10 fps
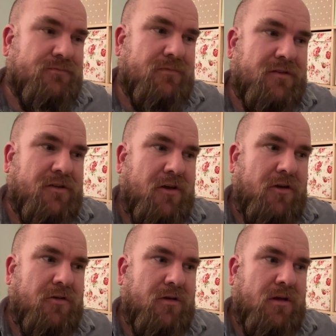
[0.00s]

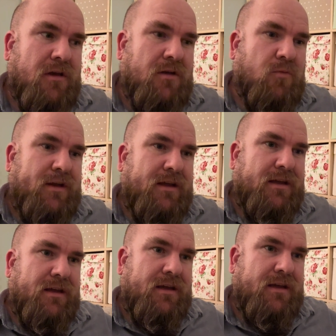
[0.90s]
So
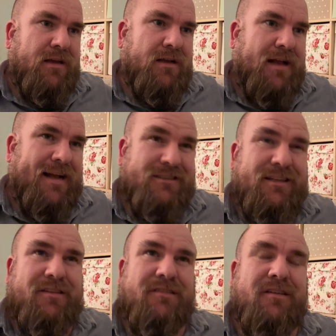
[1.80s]
we
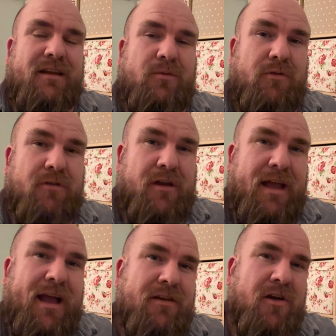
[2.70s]
actually decided we were going
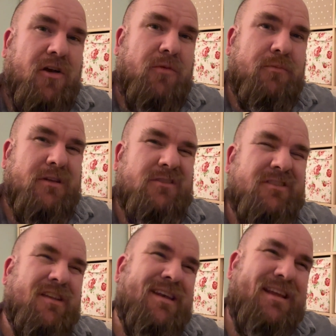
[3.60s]
to head home, but
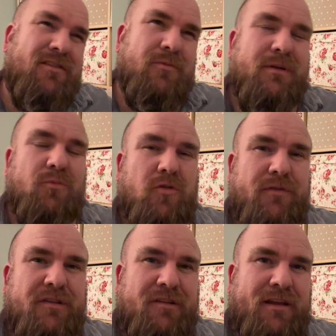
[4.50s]
just a little bit more of
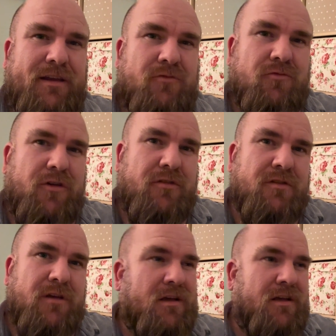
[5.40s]
a scenic route.